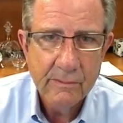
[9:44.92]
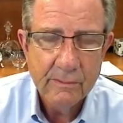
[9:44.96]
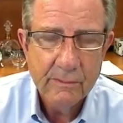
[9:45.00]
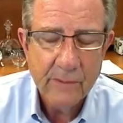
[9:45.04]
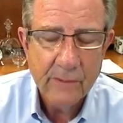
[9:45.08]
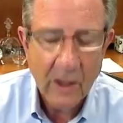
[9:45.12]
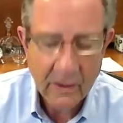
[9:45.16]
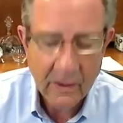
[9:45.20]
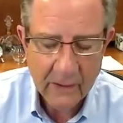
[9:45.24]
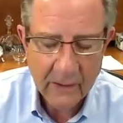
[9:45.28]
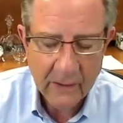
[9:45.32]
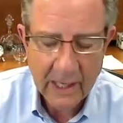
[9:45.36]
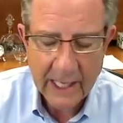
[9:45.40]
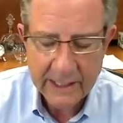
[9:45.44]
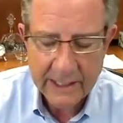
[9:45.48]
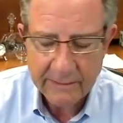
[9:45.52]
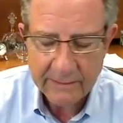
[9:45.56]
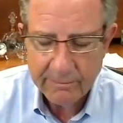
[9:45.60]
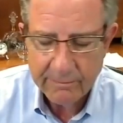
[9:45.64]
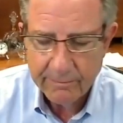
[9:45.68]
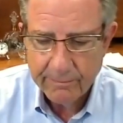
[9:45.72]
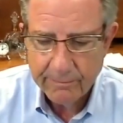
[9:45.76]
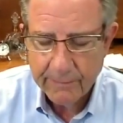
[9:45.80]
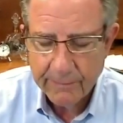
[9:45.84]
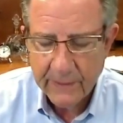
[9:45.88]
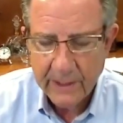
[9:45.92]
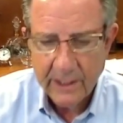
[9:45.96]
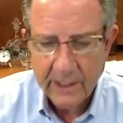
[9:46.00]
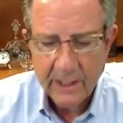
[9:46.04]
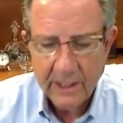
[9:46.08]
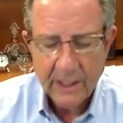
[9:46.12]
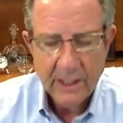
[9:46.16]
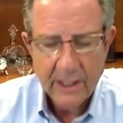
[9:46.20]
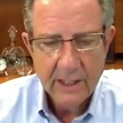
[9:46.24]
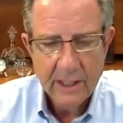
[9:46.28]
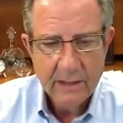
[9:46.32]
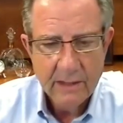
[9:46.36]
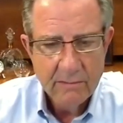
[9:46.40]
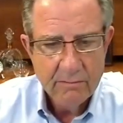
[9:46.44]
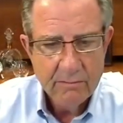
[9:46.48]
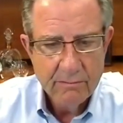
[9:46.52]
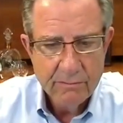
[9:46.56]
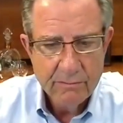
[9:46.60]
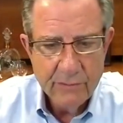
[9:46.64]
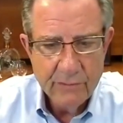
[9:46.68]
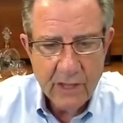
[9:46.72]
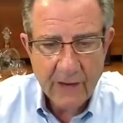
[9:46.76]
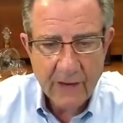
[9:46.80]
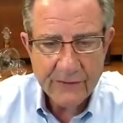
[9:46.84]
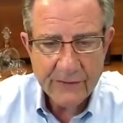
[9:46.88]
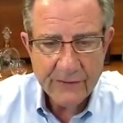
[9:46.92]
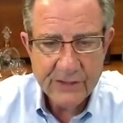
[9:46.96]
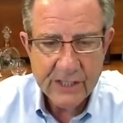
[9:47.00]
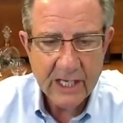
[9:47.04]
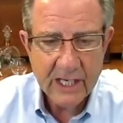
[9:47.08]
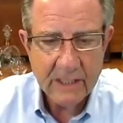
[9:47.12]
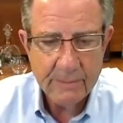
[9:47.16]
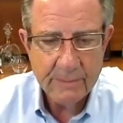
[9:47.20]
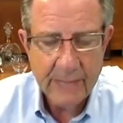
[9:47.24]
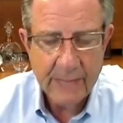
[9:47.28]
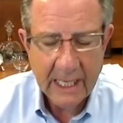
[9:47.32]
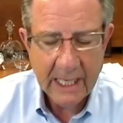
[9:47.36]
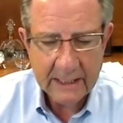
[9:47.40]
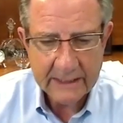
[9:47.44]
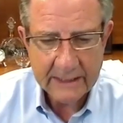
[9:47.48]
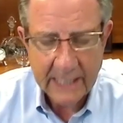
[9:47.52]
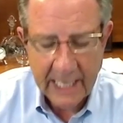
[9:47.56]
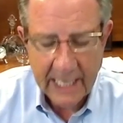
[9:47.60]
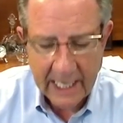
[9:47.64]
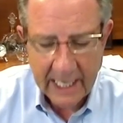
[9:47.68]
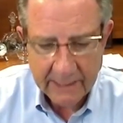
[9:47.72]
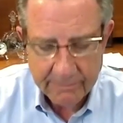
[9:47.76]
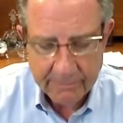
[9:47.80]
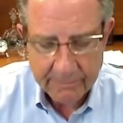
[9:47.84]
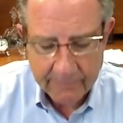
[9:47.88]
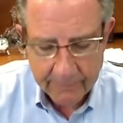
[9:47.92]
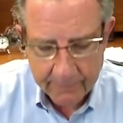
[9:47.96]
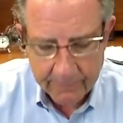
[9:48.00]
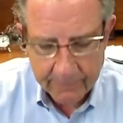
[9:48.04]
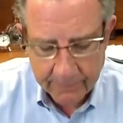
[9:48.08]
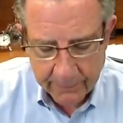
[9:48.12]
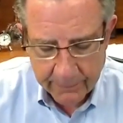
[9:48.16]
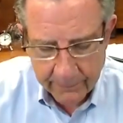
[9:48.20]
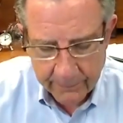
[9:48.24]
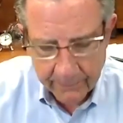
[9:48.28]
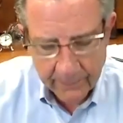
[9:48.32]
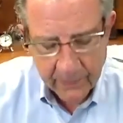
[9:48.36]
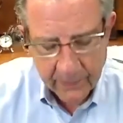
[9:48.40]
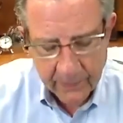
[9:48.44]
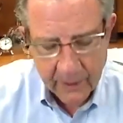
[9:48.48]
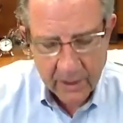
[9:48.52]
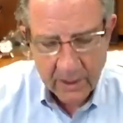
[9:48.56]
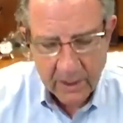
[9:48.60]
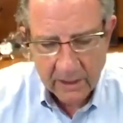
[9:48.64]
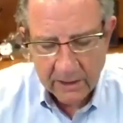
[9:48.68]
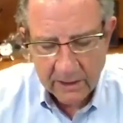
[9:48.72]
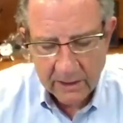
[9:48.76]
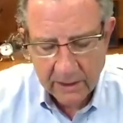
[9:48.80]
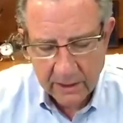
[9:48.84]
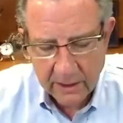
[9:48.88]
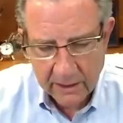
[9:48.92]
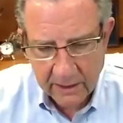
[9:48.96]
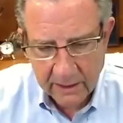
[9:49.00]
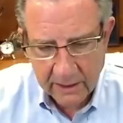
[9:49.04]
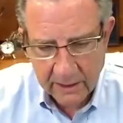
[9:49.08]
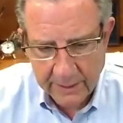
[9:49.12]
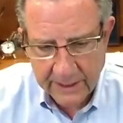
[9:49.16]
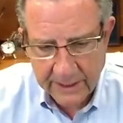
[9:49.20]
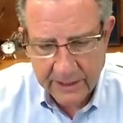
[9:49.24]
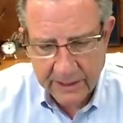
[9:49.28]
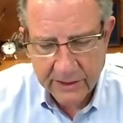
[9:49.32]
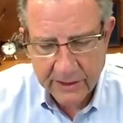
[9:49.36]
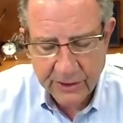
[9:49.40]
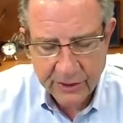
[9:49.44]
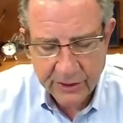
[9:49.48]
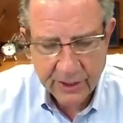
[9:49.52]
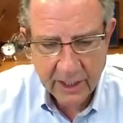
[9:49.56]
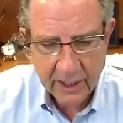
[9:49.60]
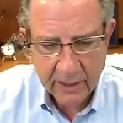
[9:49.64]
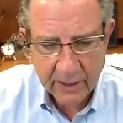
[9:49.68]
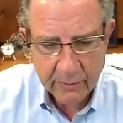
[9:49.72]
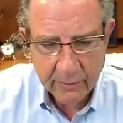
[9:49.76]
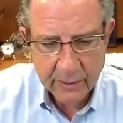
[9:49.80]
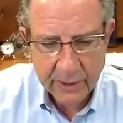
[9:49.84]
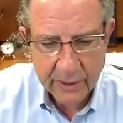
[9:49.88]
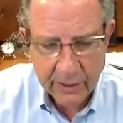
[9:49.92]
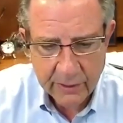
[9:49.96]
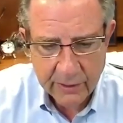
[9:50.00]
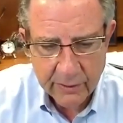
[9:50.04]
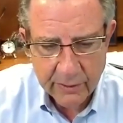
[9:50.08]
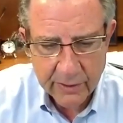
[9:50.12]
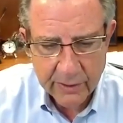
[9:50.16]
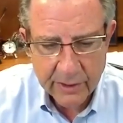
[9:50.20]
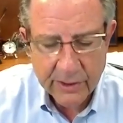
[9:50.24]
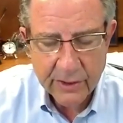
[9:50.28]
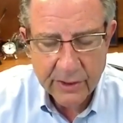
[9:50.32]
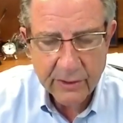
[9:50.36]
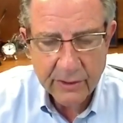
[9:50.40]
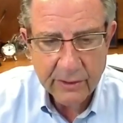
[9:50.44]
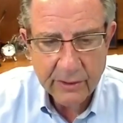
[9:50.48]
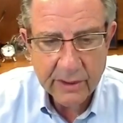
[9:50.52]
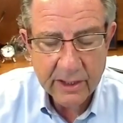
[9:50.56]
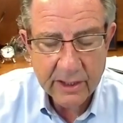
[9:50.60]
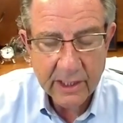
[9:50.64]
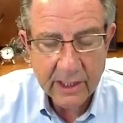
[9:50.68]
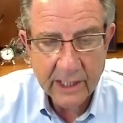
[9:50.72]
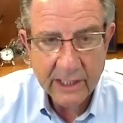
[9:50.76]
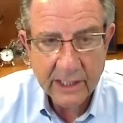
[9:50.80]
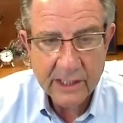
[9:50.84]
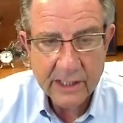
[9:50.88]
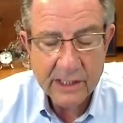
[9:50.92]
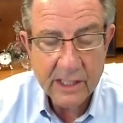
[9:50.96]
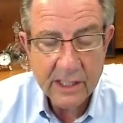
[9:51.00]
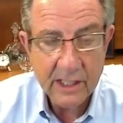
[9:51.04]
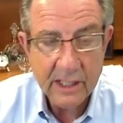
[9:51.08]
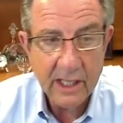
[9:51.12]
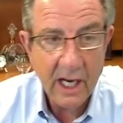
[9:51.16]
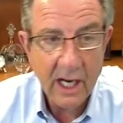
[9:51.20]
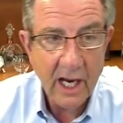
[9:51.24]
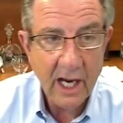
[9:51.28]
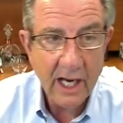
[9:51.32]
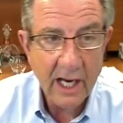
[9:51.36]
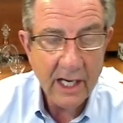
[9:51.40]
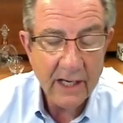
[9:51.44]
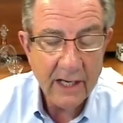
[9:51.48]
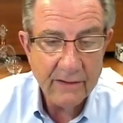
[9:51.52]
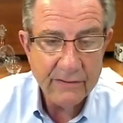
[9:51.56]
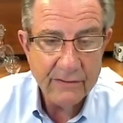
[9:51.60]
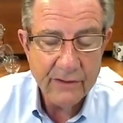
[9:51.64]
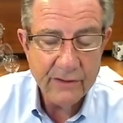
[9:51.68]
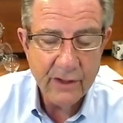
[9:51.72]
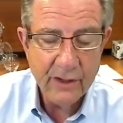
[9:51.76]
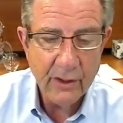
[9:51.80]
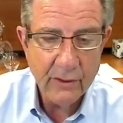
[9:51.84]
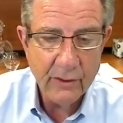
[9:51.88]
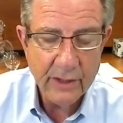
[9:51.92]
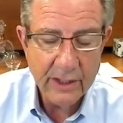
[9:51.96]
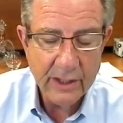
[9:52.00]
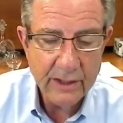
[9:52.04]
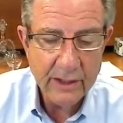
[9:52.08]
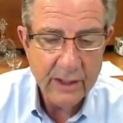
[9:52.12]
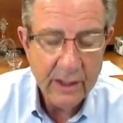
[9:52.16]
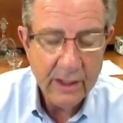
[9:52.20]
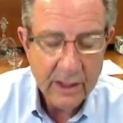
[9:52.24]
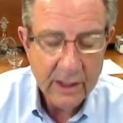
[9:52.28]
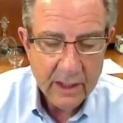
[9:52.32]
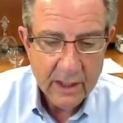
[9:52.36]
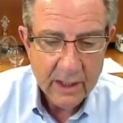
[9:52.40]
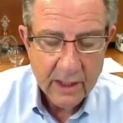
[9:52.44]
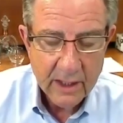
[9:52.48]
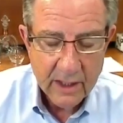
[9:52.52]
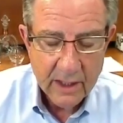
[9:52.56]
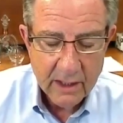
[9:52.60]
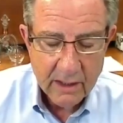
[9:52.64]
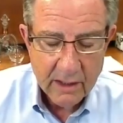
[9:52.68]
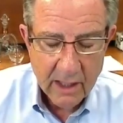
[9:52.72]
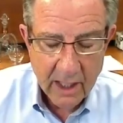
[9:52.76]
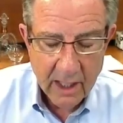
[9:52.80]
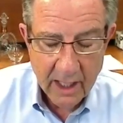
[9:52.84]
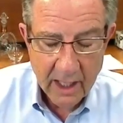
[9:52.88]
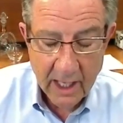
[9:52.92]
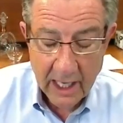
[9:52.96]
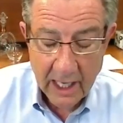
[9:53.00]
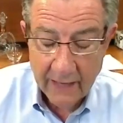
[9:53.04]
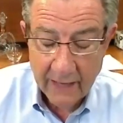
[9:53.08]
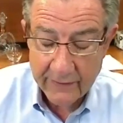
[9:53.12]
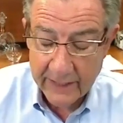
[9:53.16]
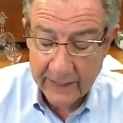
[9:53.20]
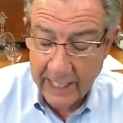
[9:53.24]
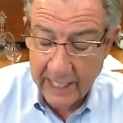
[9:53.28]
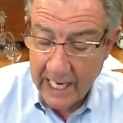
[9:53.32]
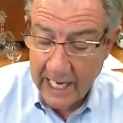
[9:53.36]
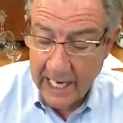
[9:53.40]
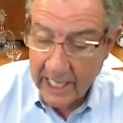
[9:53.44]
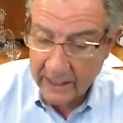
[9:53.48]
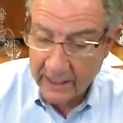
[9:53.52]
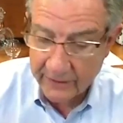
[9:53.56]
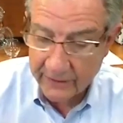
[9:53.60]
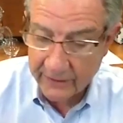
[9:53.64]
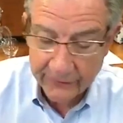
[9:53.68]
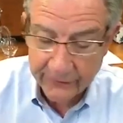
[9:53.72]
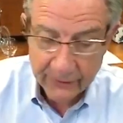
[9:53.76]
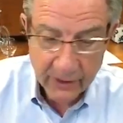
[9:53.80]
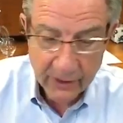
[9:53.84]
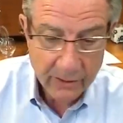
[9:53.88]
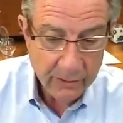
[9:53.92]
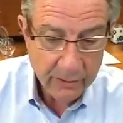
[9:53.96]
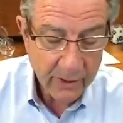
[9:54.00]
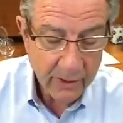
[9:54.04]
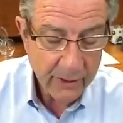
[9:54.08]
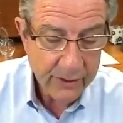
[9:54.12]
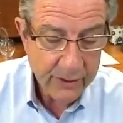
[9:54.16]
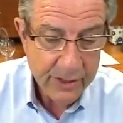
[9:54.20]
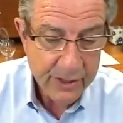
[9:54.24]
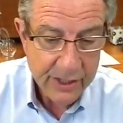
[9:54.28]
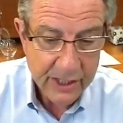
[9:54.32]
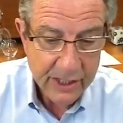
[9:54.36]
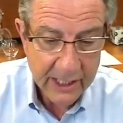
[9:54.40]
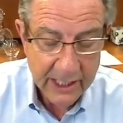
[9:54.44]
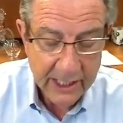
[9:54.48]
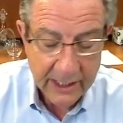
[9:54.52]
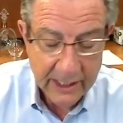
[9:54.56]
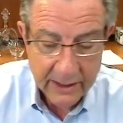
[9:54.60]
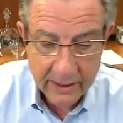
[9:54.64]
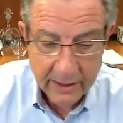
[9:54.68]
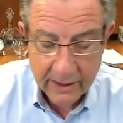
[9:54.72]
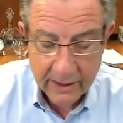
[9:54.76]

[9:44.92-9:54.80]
All right, enough said about that. Let me share with you the two things that I have noted, having had a front row seat